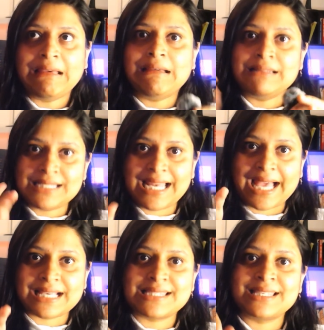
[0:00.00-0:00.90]

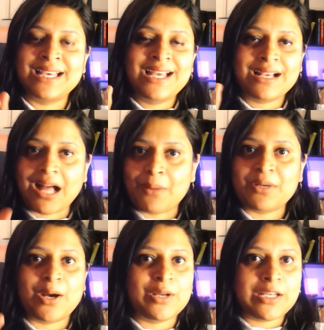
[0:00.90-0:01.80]
relax,
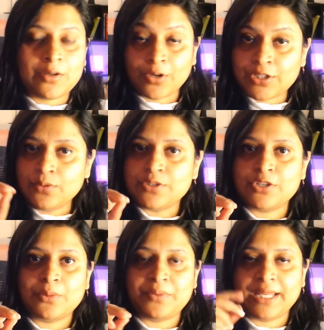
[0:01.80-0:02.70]
calm down and not use
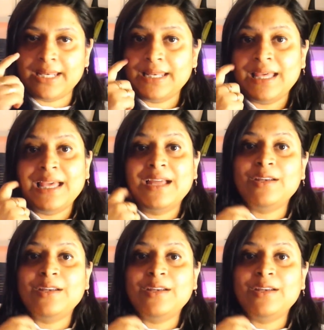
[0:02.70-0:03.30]
your brain,